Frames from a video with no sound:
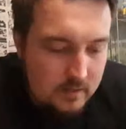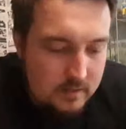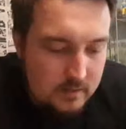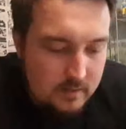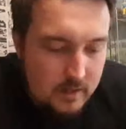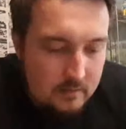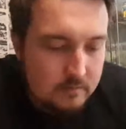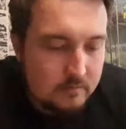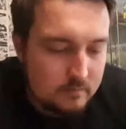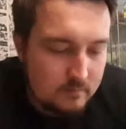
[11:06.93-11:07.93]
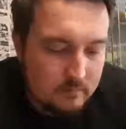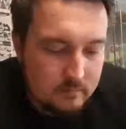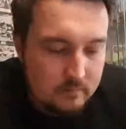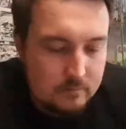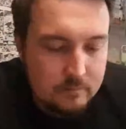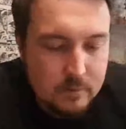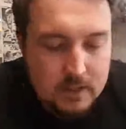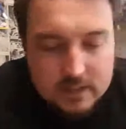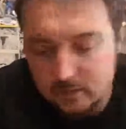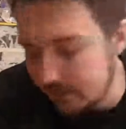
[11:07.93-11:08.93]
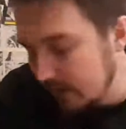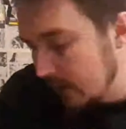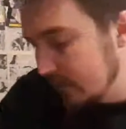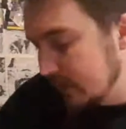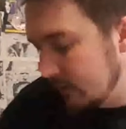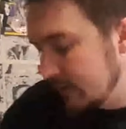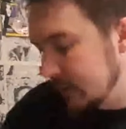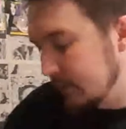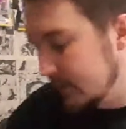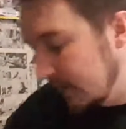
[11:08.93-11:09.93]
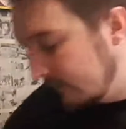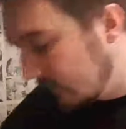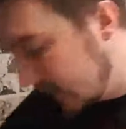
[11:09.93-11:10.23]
So yeah, pleased to pick that up because I haven't picked up a Saturn for